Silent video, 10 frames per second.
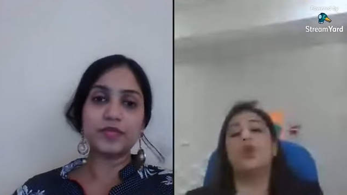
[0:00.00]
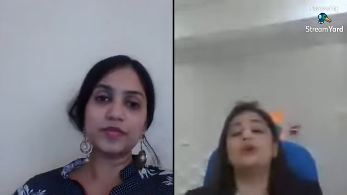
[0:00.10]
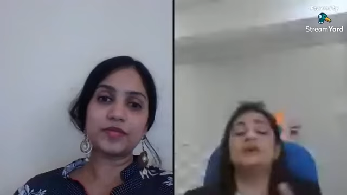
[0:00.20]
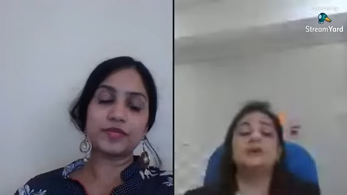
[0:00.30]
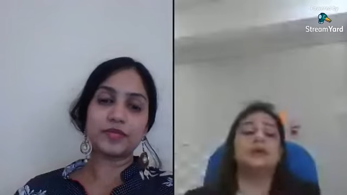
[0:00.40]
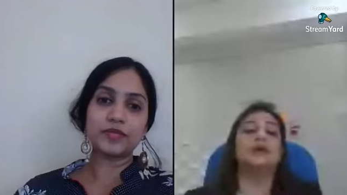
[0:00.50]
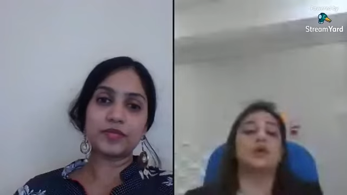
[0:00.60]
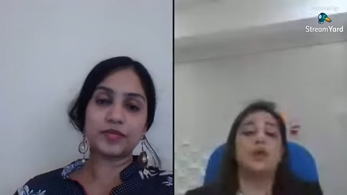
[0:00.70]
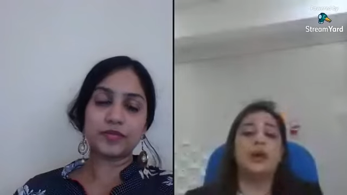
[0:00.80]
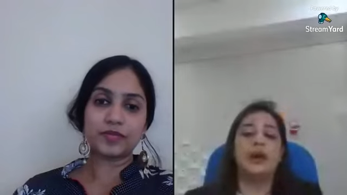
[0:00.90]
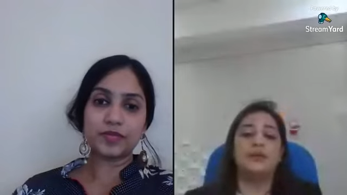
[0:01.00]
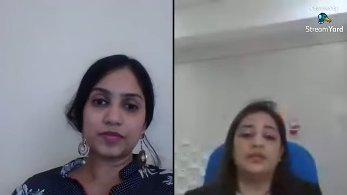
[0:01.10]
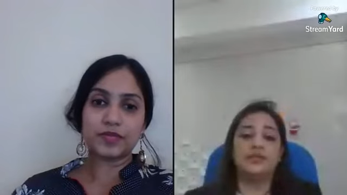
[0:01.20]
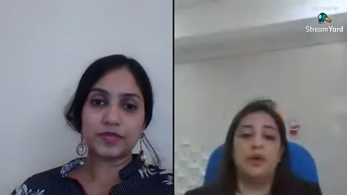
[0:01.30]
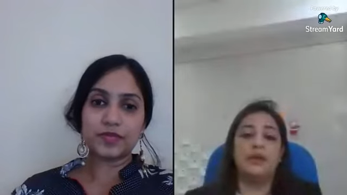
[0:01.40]
Speaker 1: what the corona
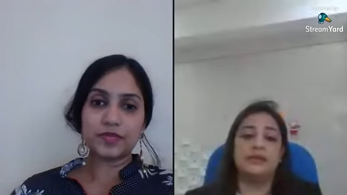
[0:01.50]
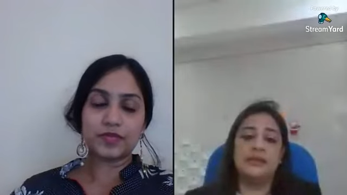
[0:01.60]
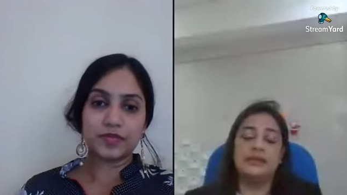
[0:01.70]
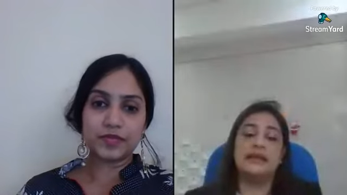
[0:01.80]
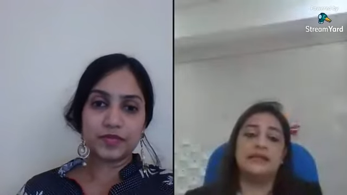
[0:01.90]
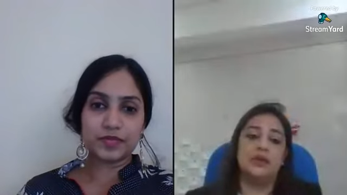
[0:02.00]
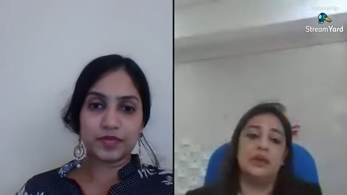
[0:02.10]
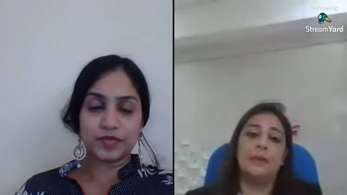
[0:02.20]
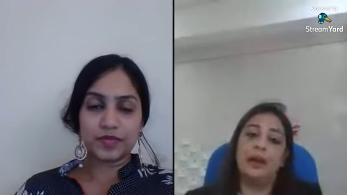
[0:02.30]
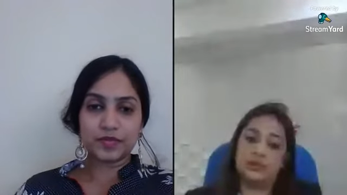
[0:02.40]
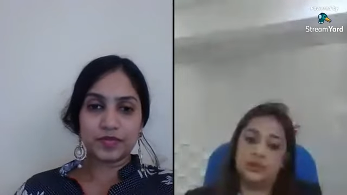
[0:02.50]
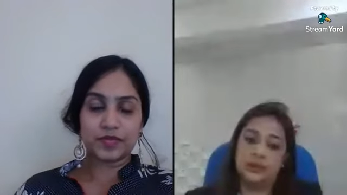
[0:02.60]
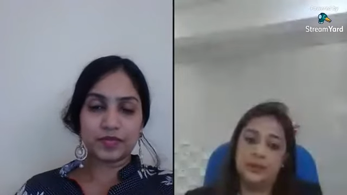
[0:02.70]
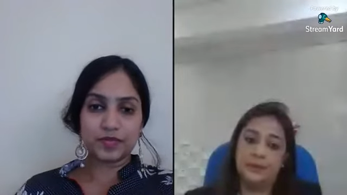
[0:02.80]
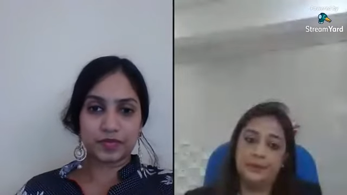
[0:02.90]
Kavach policy tells you about.
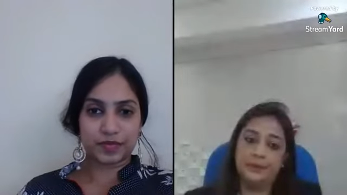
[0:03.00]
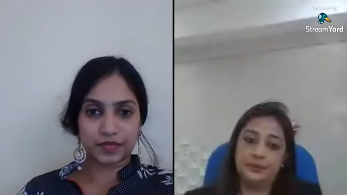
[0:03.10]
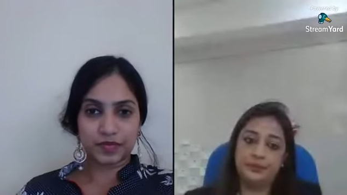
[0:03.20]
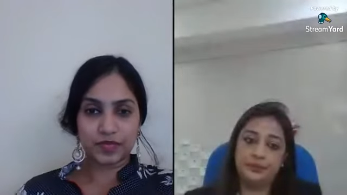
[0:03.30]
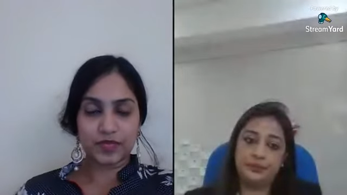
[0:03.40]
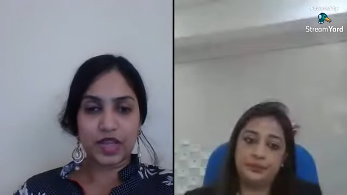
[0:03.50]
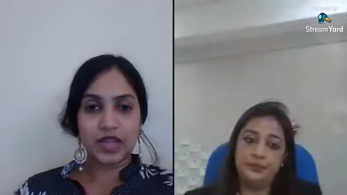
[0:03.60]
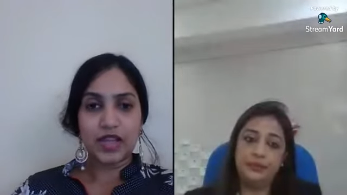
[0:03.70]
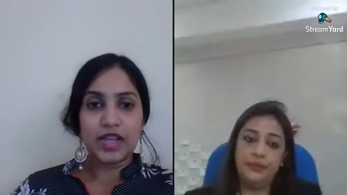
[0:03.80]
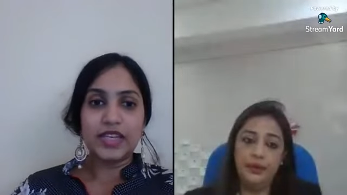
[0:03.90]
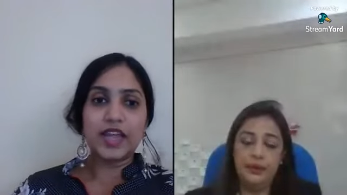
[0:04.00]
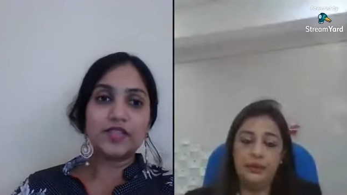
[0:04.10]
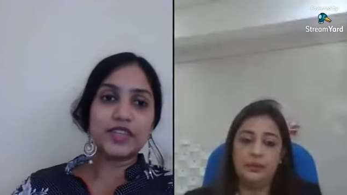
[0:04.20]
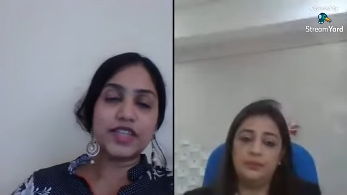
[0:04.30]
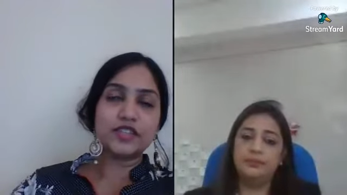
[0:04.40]
Um,
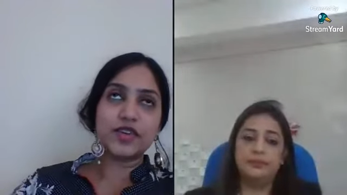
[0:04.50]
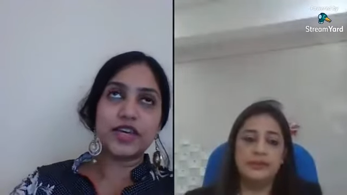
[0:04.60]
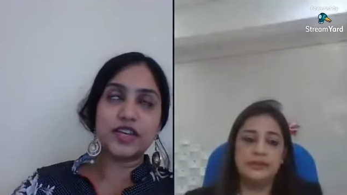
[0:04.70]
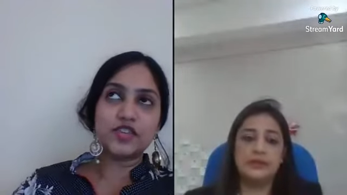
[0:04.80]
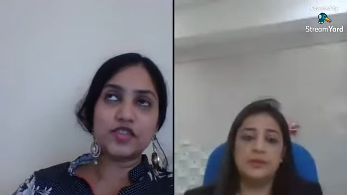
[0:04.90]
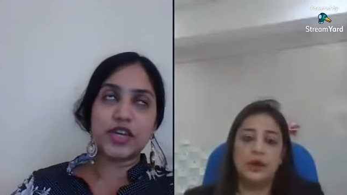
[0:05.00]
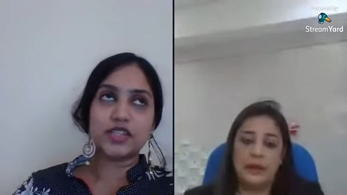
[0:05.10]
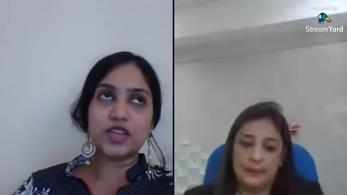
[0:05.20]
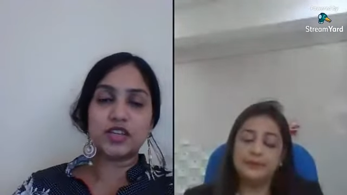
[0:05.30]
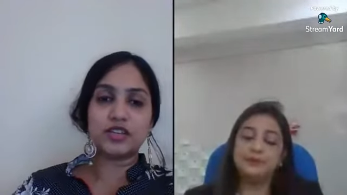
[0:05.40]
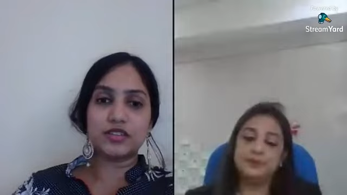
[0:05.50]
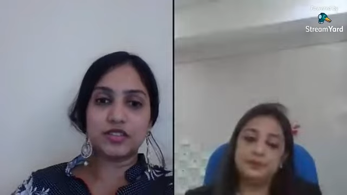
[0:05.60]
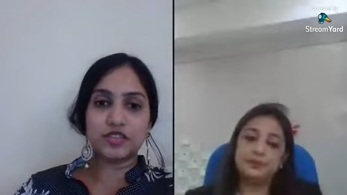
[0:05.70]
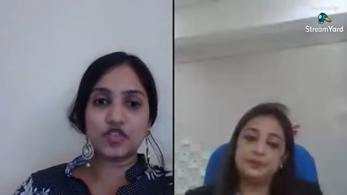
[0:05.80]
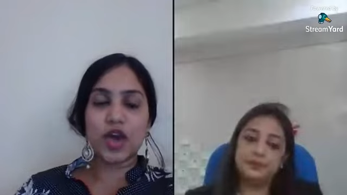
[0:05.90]
Lovely, that's very interesting.
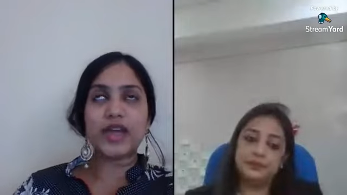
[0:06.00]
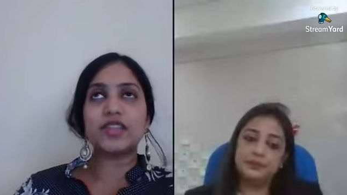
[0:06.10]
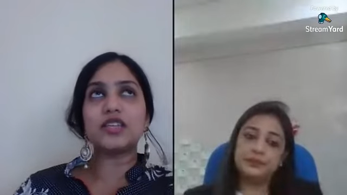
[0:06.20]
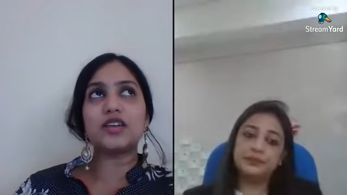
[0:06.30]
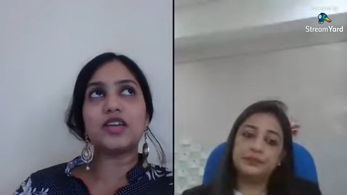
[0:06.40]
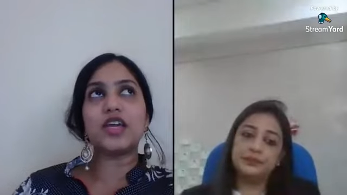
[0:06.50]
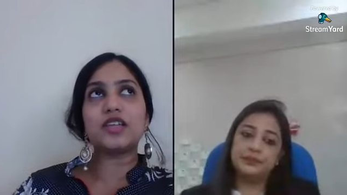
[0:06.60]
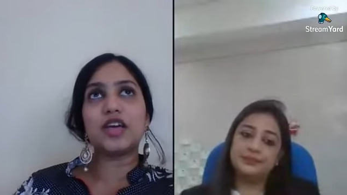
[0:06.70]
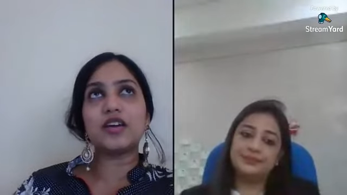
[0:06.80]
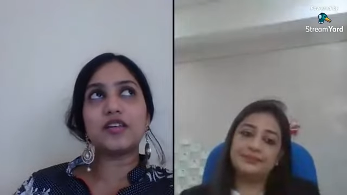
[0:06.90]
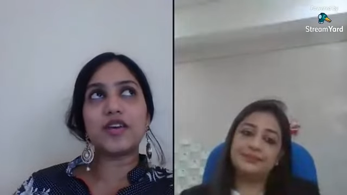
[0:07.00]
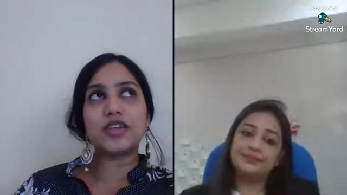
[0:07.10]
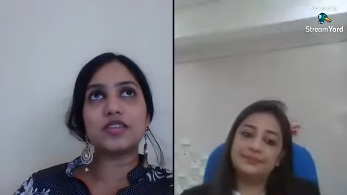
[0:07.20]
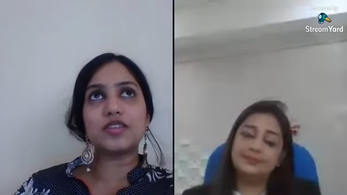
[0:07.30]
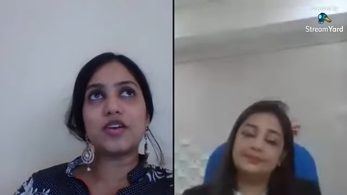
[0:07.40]
Speaker 2: So I think the key
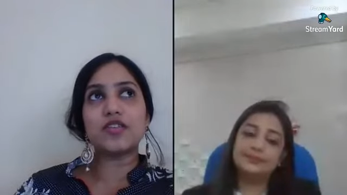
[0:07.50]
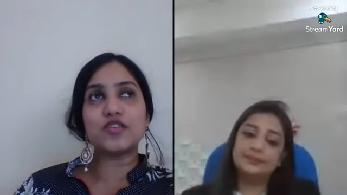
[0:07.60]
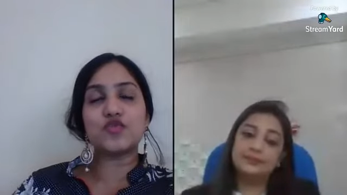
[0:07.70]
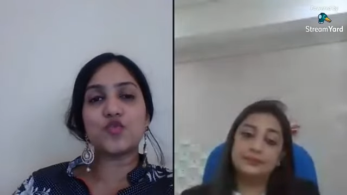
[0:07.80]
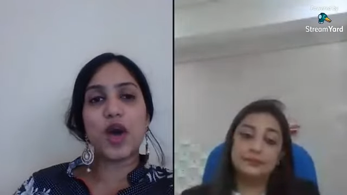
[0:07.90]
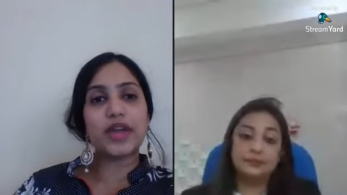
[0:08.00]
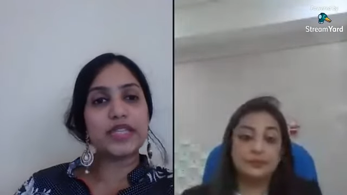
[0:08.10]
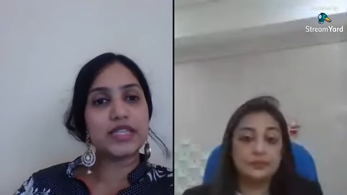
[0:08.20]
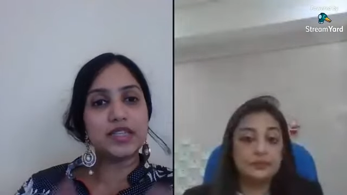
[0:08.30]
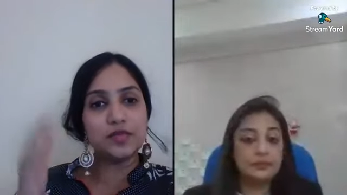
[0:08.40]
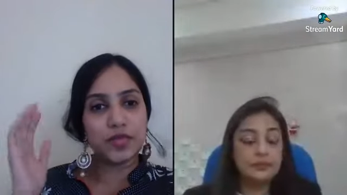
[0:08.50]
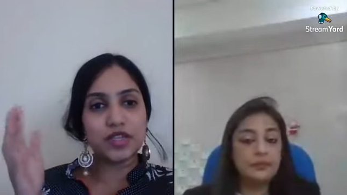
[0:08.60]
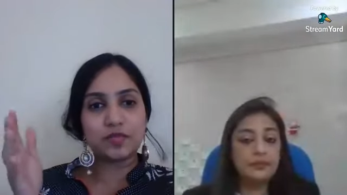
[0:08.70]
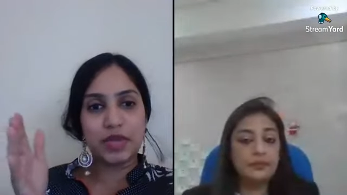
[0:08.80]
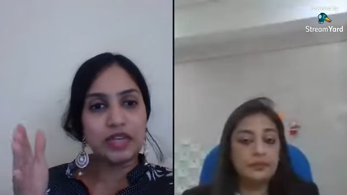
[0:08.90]
takeaways here is one, it's a
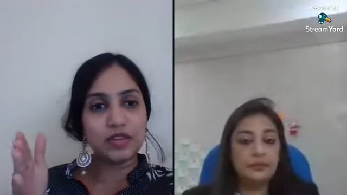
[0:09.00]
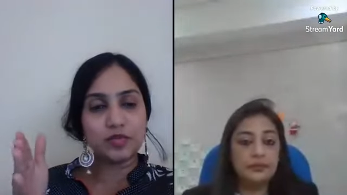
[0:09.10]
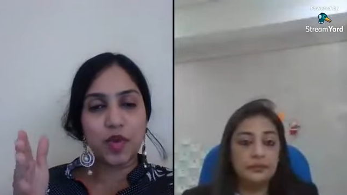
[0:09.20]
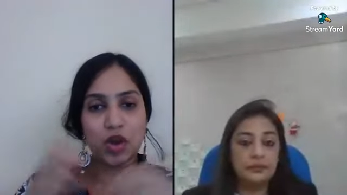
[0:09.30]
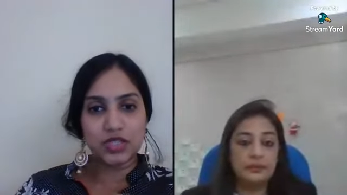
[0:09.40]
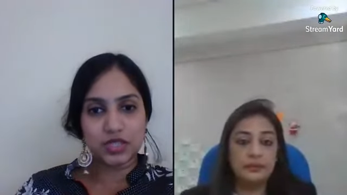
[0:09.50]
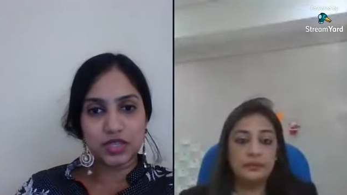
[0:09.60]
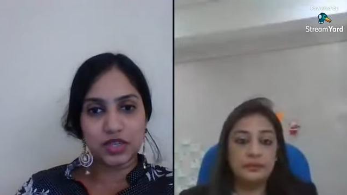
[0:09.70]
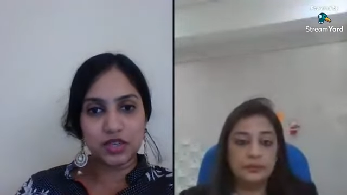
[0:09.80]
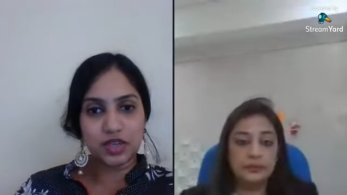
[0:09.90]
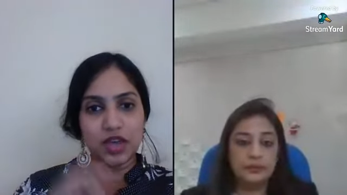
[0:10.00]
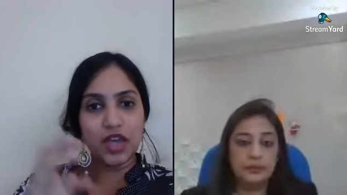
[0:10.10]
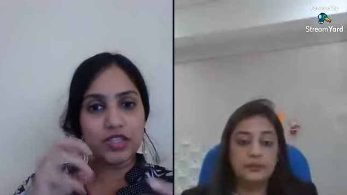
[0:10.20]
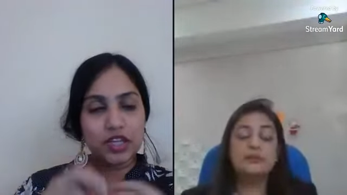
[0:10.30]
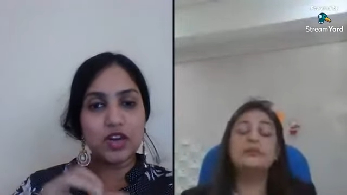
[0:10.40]
limited period policy.
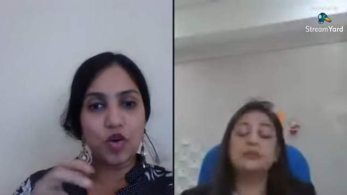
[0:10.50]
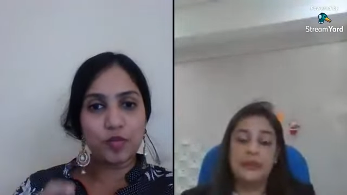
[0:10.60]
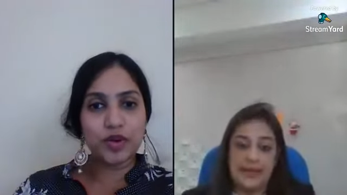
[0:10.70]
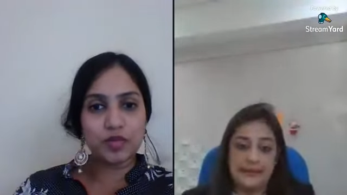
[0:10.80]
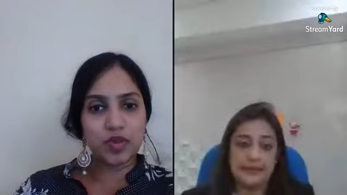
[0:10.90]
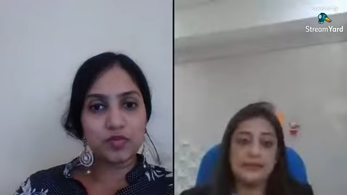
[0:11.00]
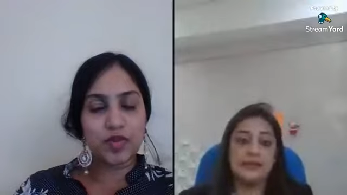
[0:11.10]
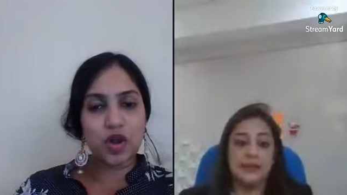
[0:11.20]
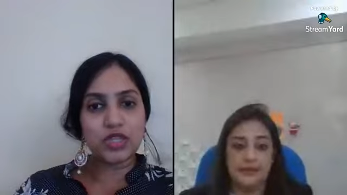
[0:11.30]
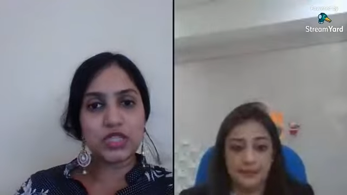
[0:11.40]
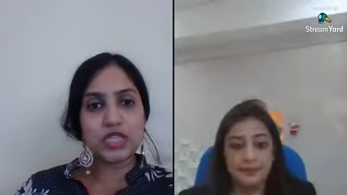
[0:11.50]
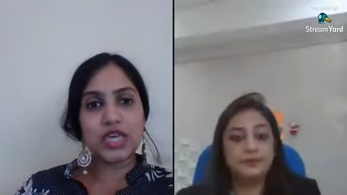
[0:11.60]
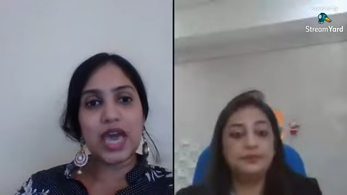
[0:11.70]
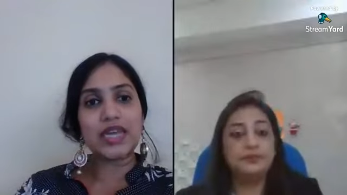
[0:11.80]
It's a low yes. premium policy